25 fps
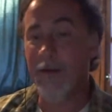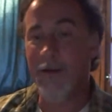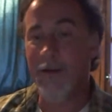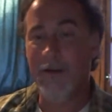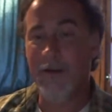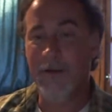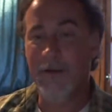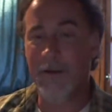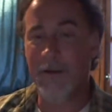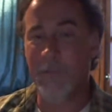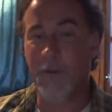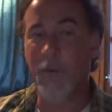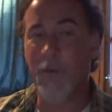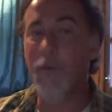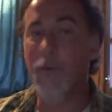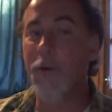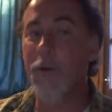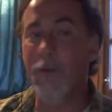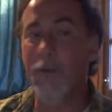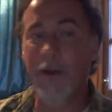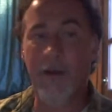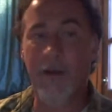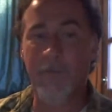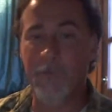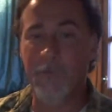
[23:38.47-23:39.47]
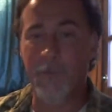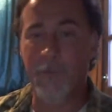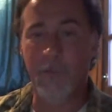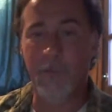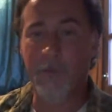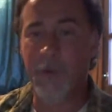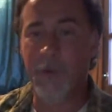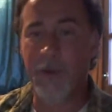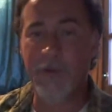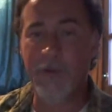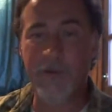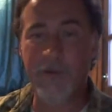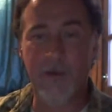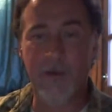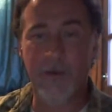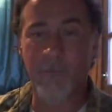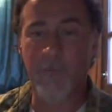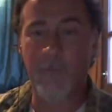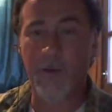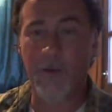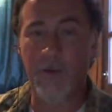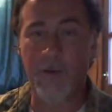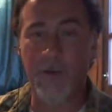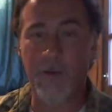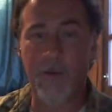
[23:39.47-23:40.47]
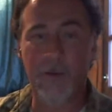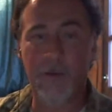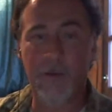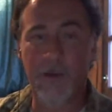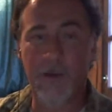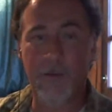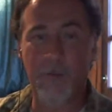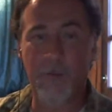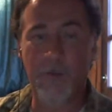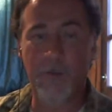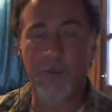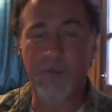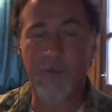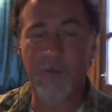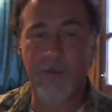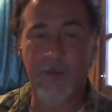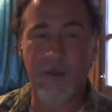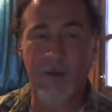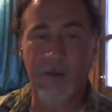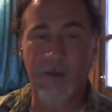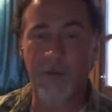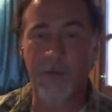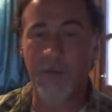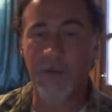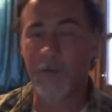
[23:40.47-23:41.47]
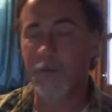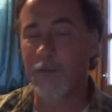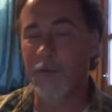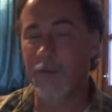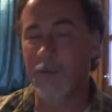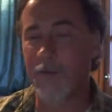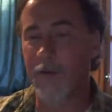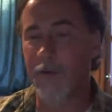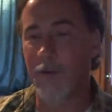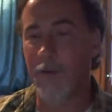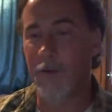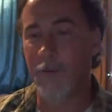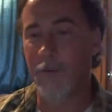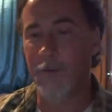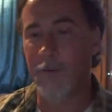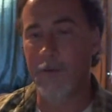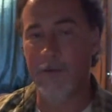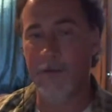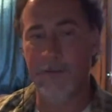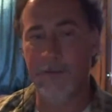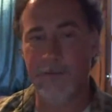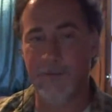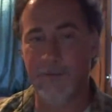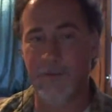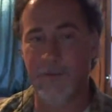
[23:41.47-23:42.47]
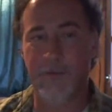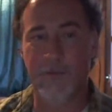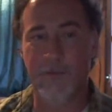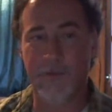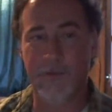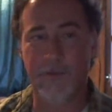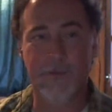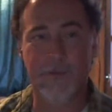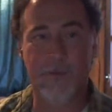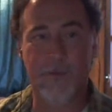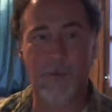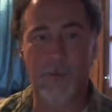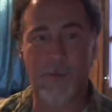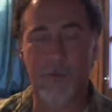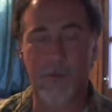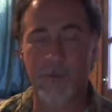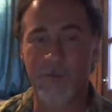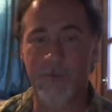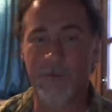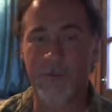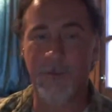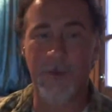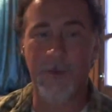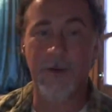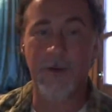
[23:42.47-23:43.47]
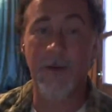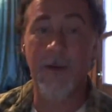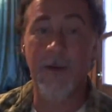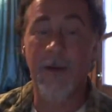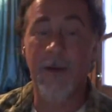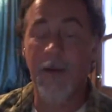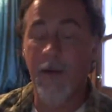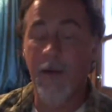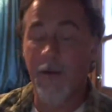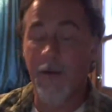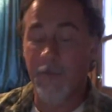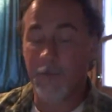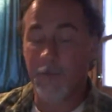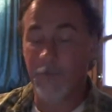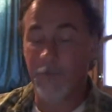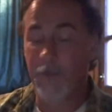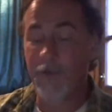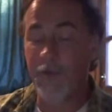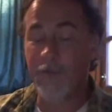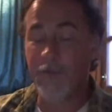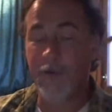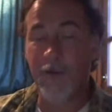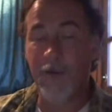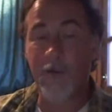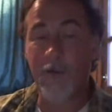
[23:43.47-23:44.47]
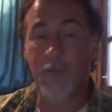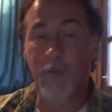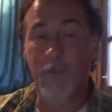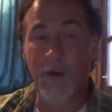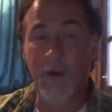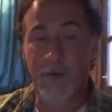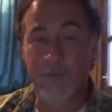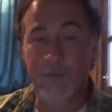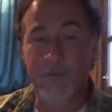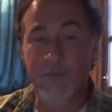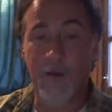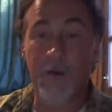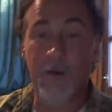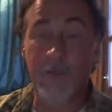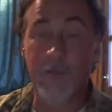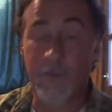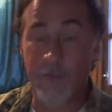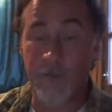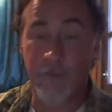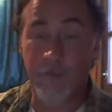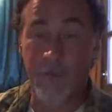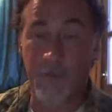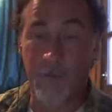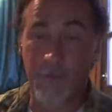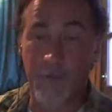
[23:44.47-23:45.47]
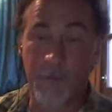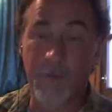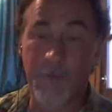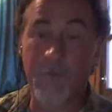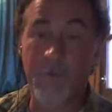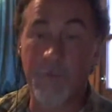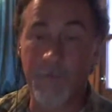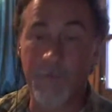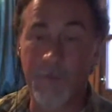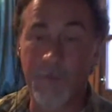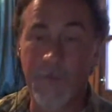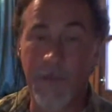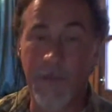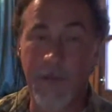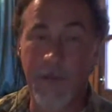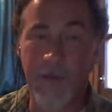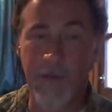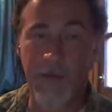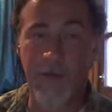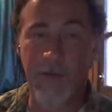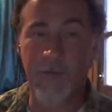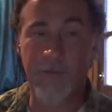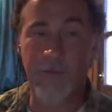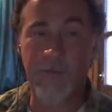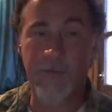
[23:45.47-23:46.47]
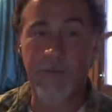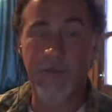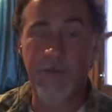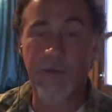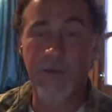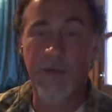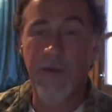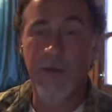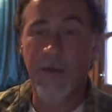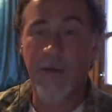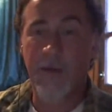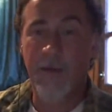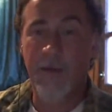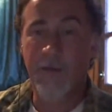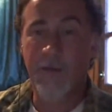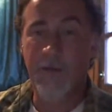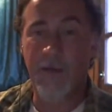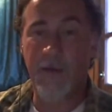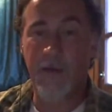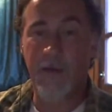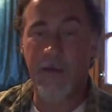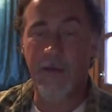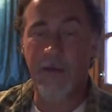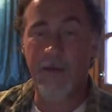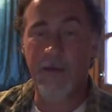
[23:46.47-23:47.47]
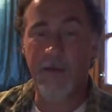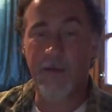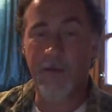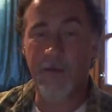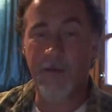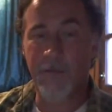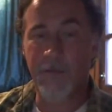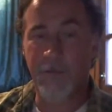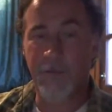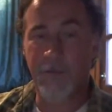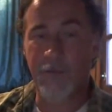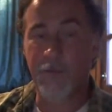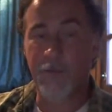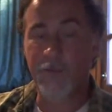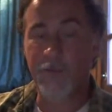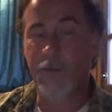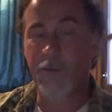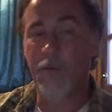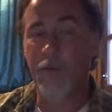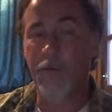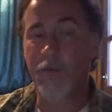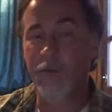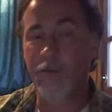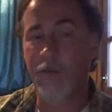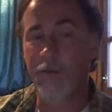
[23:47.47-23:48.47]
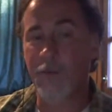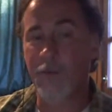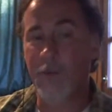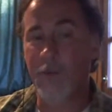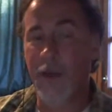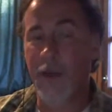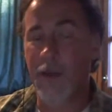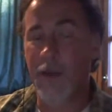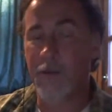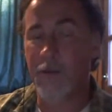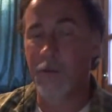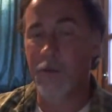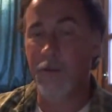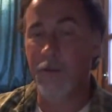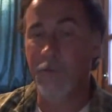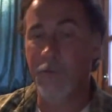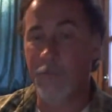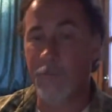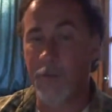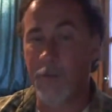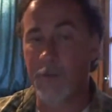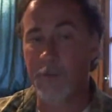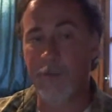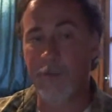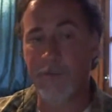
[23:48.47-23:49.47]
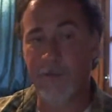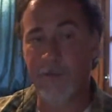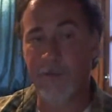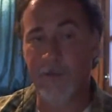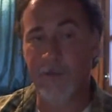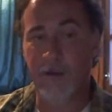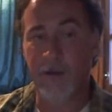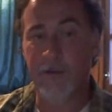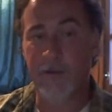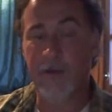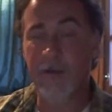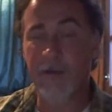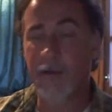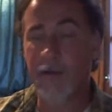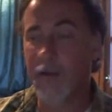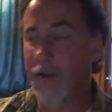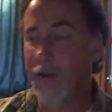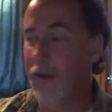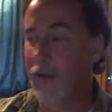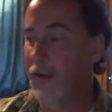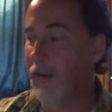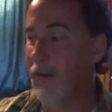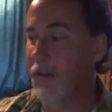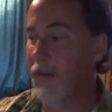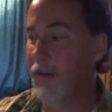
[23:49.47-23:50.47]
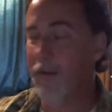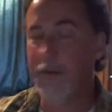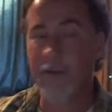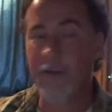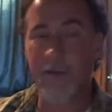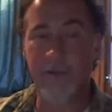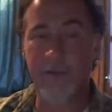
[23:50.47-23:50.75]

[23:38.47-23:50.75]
we would have to replace an inverter once a year, and then charge controllers. But the reason you want a charge controller is that you're charging your batteries from the sun, and